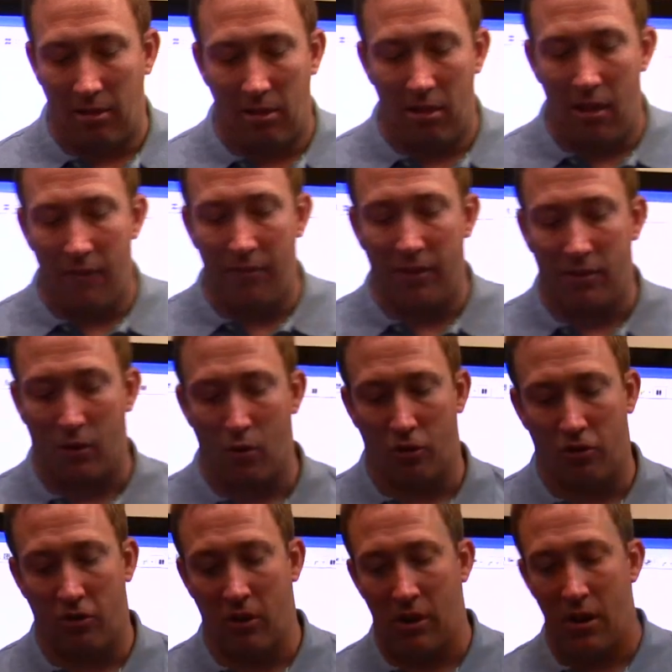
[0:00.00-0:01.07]
love this
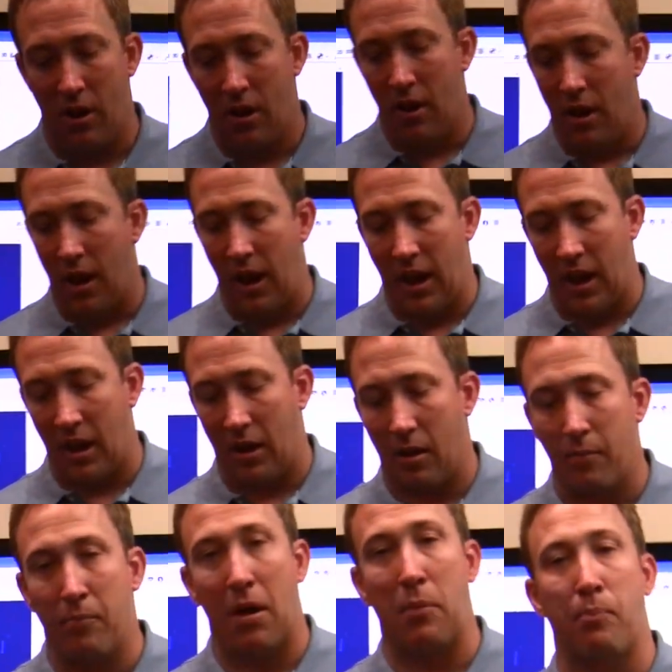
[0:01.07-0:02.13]
cushion and
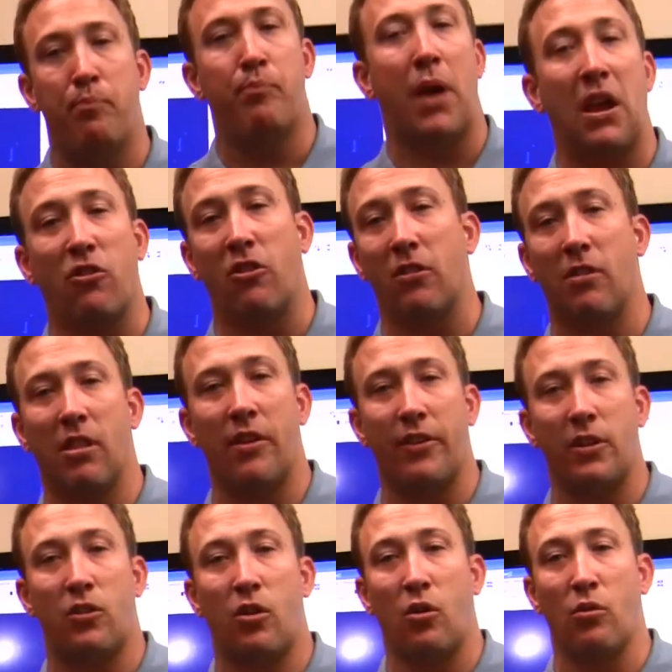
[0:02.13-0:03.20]
my patients love
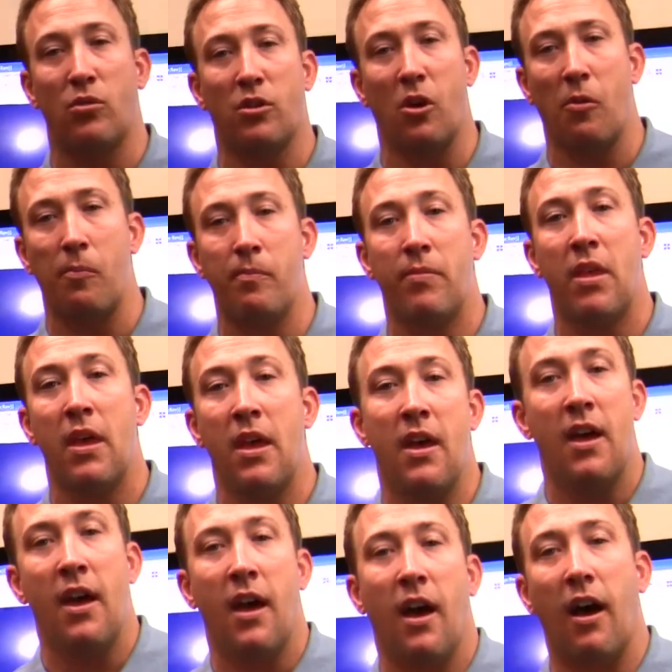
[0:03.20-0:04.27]
it too. So
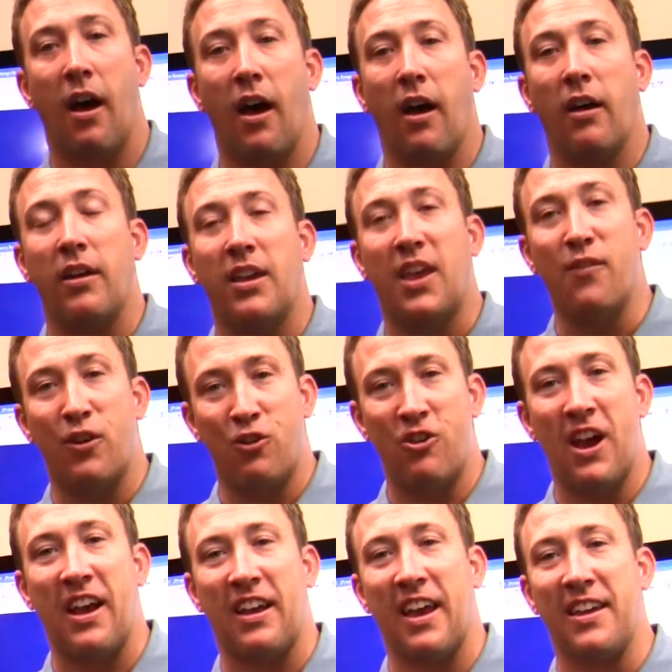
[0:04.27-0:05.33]
uh, give it a
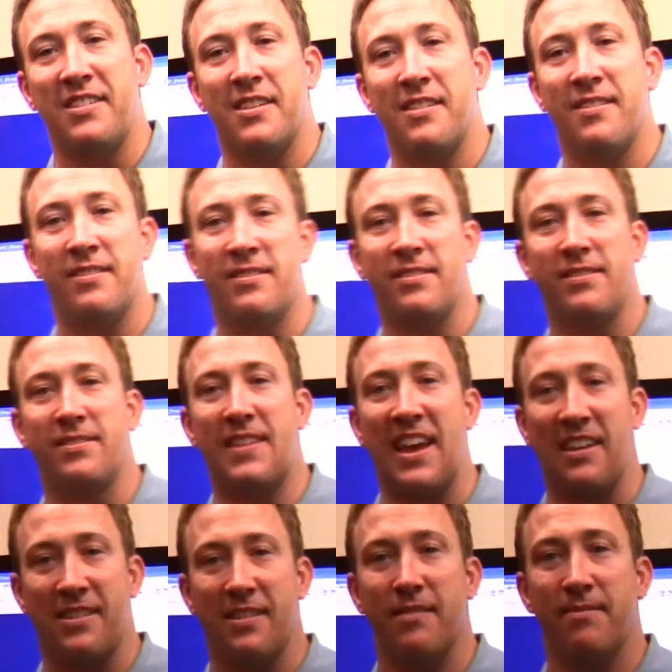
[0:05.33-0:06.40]
shot, guys.
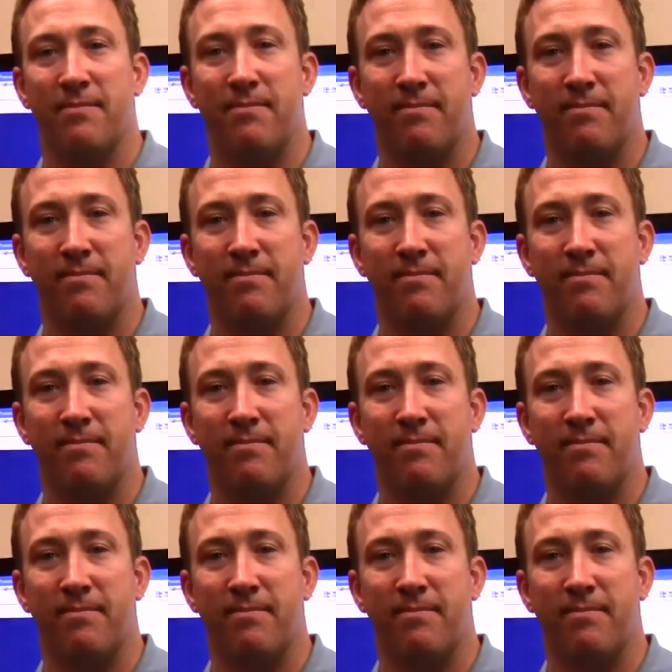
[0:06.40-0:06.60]
Thanks.